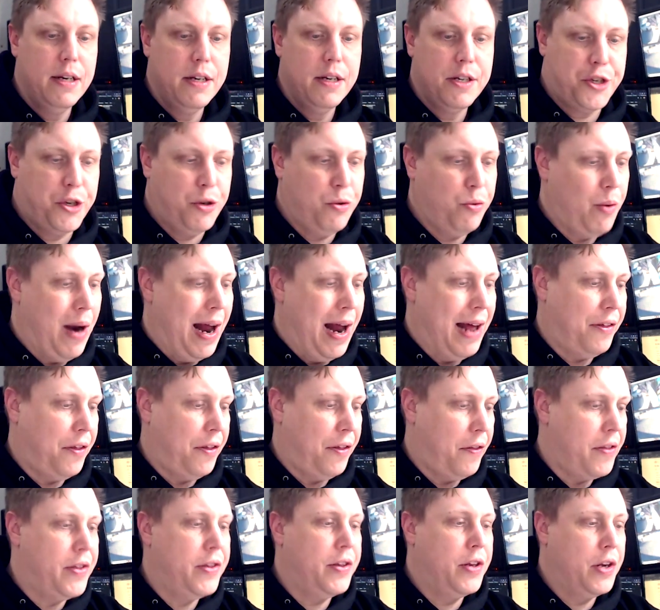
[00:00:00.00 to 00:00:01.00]
So rather
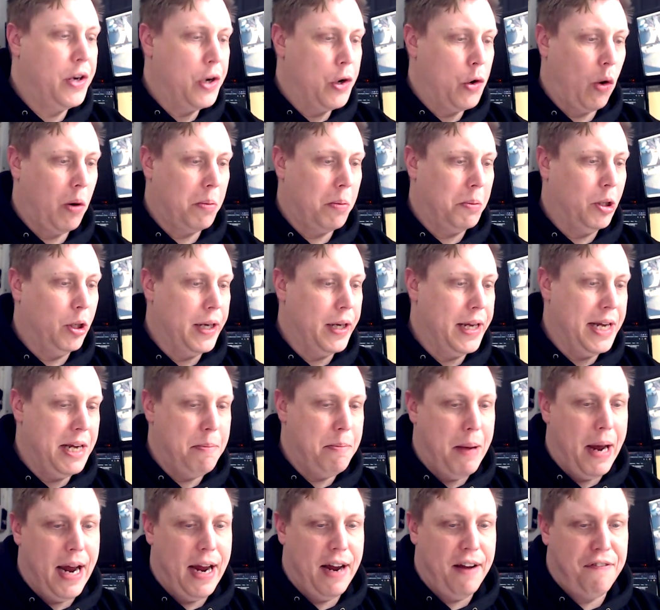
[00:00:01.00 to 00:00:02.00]
than the normal
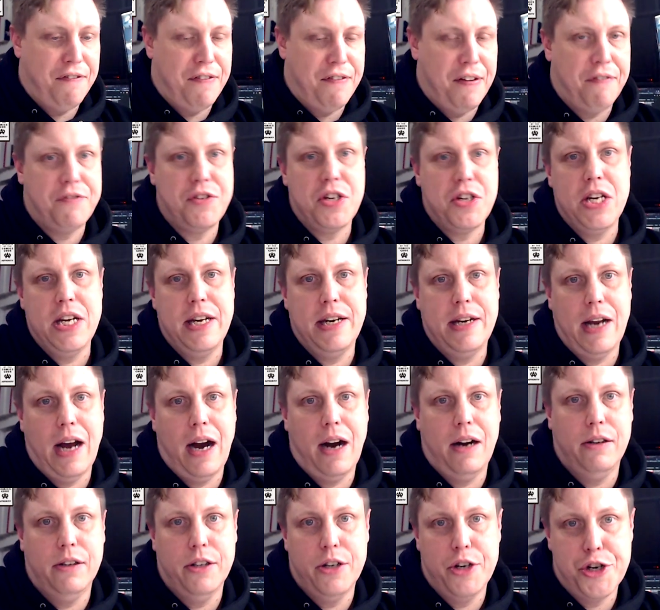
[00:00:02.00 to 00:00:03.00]
eBay
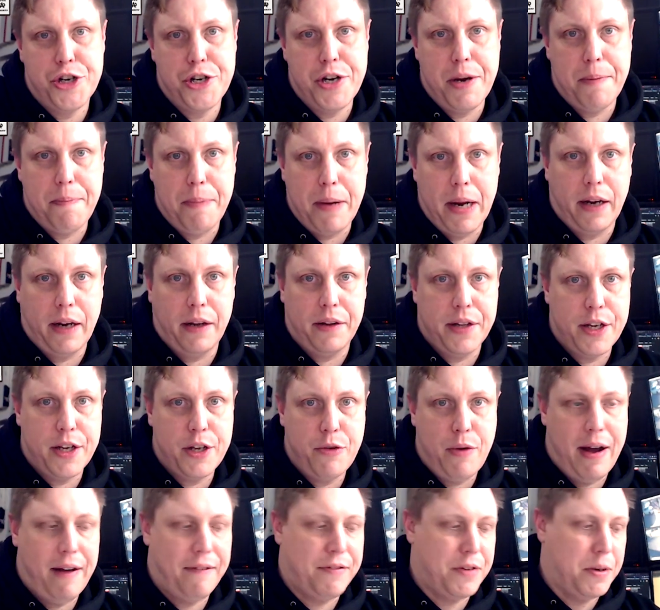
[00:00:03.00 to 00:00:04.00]
$15 shipping that
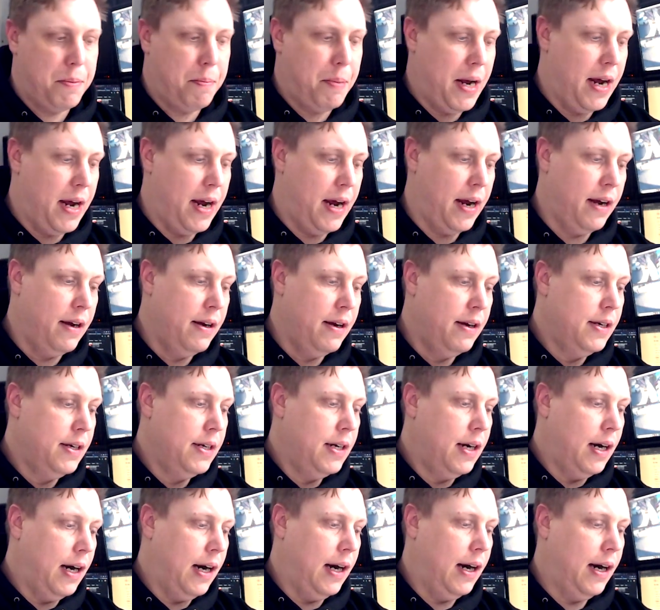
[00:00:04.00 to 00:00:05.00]
you have to pay
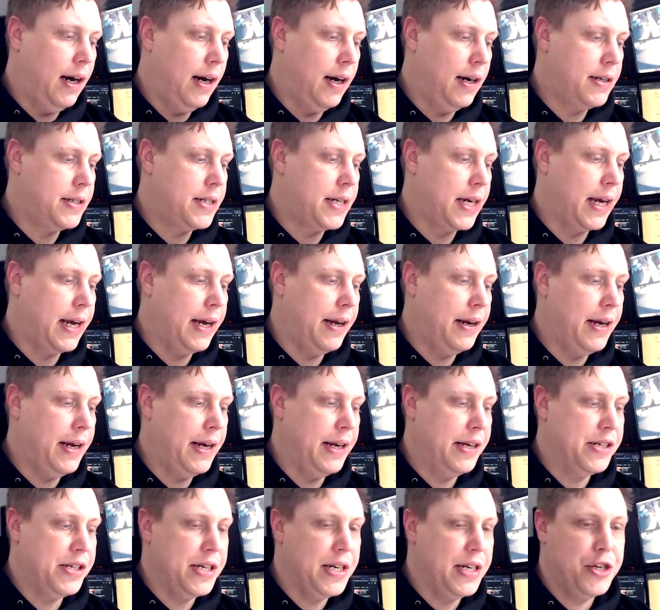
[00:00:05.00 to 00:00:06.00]
to get a
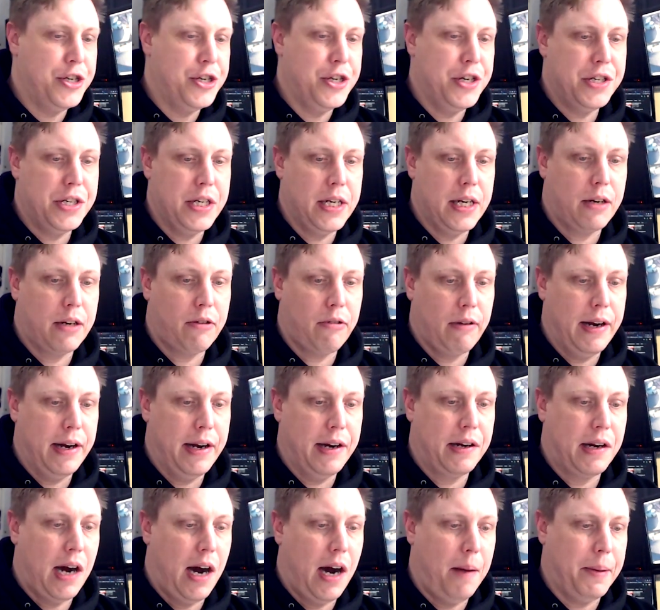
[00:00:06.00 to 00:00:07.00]
CGC
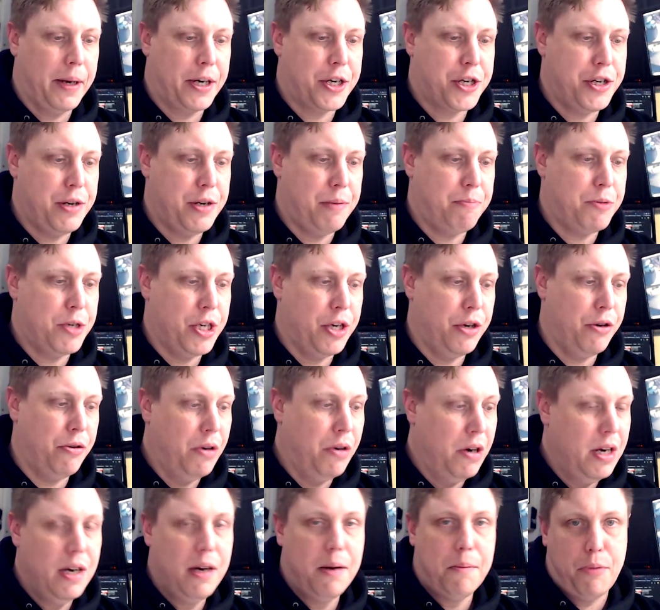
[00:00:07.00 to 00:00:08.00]
graded comic shipped to you,
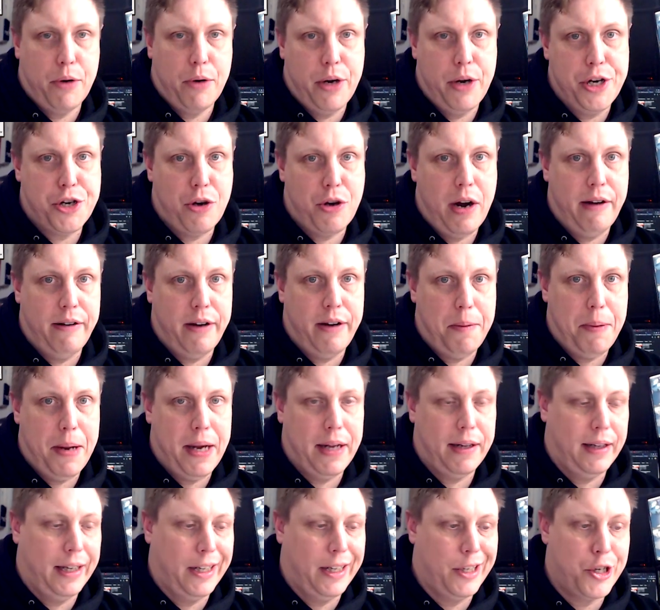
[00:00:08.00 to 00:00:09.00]
pretty sure I only
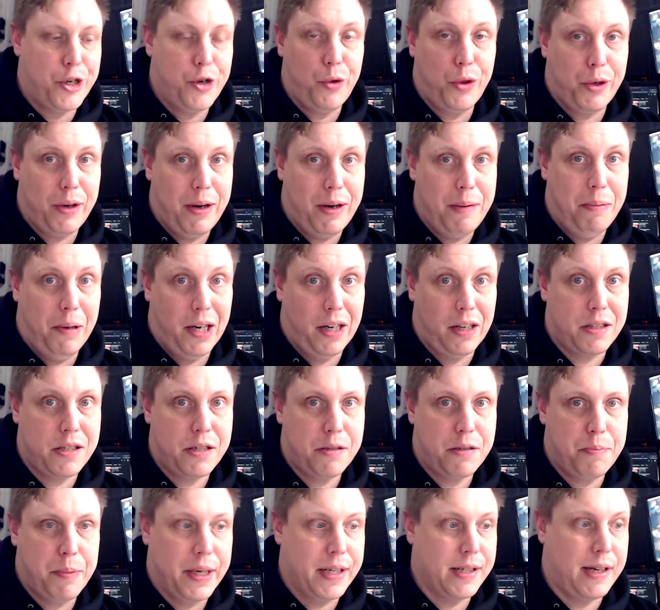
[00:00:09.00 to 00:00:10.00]
paid like
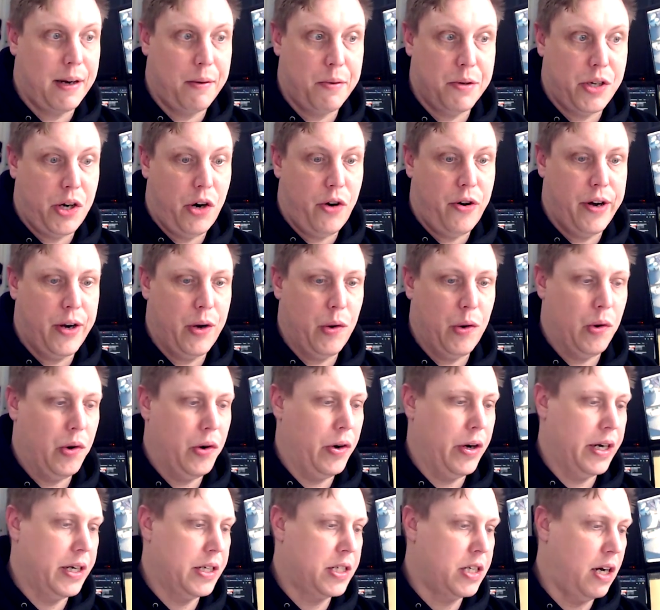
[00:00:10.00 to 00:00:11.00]
$2-3 because I was already
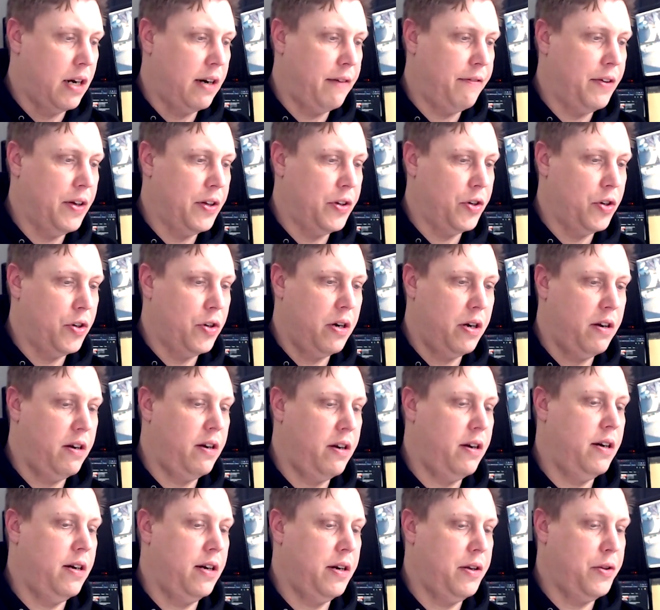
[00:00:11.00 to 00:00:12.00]
ordering a ton of other
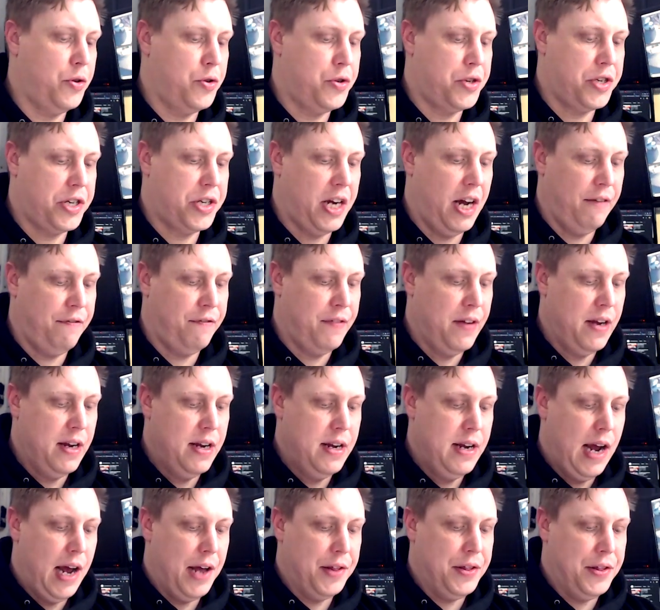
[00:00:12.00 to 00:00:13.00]
stuff,
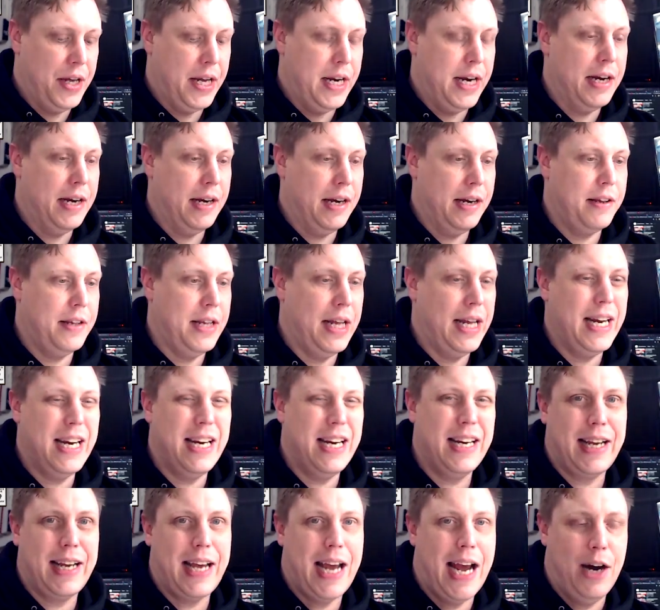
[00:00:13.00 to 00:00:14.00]
and they
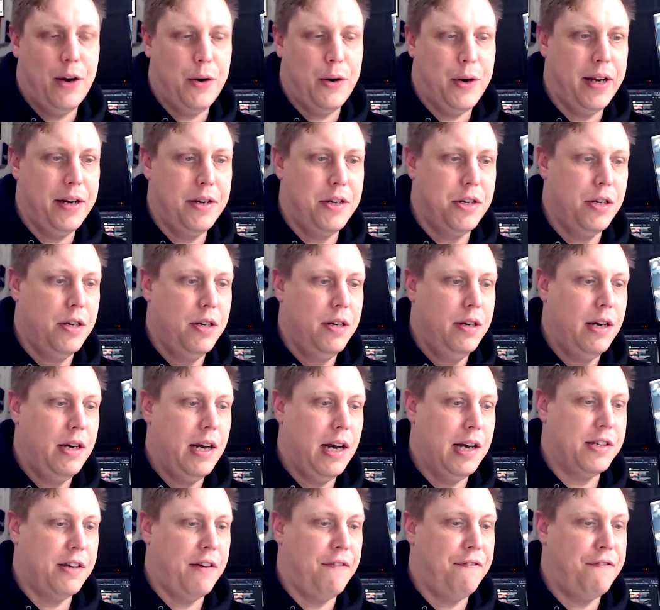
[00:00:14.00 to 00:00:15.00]
didn't count it
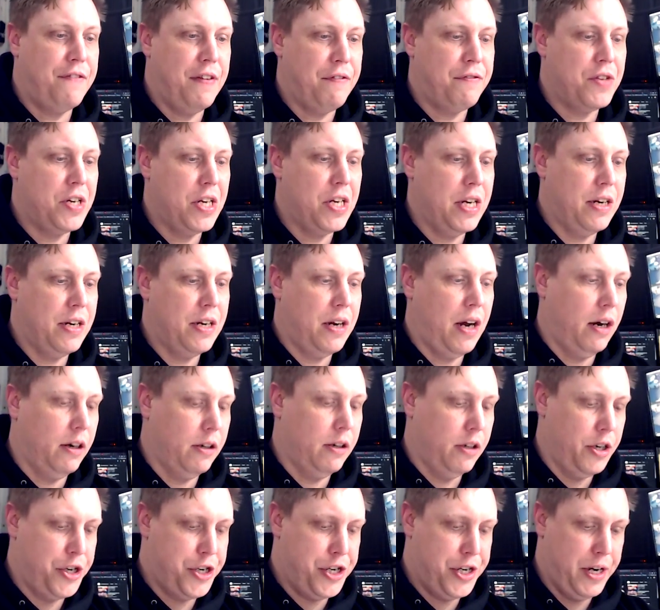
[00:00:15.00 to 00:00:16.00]
as a
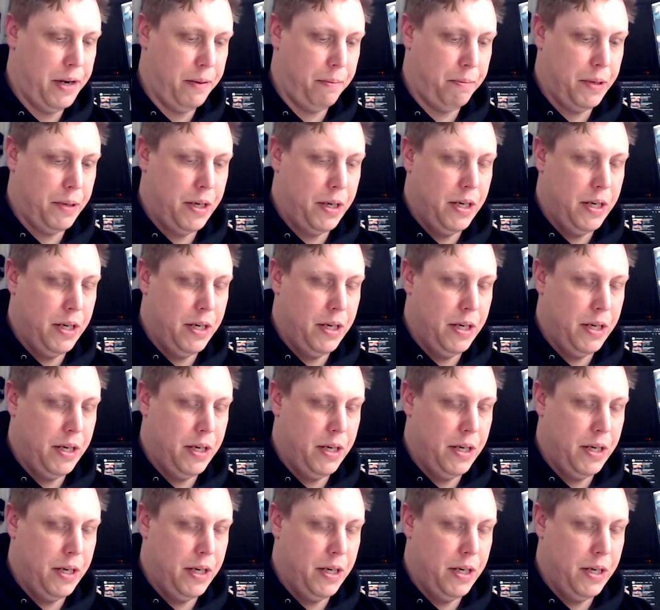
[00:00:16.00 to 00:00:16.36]
$15 ship.